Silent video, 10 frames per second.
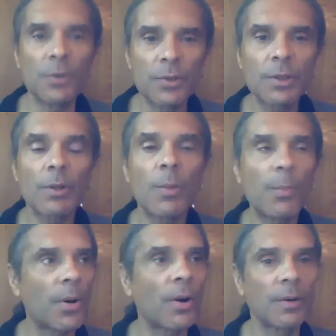you're still
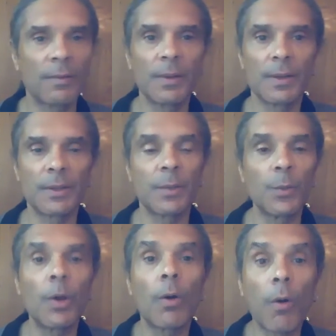a part of this, and
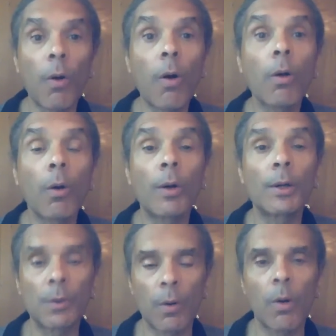we are all going
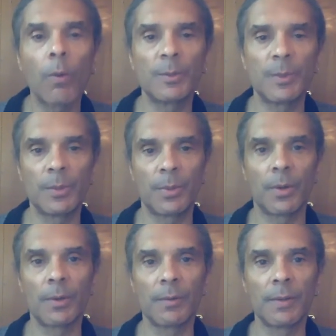to always be a part of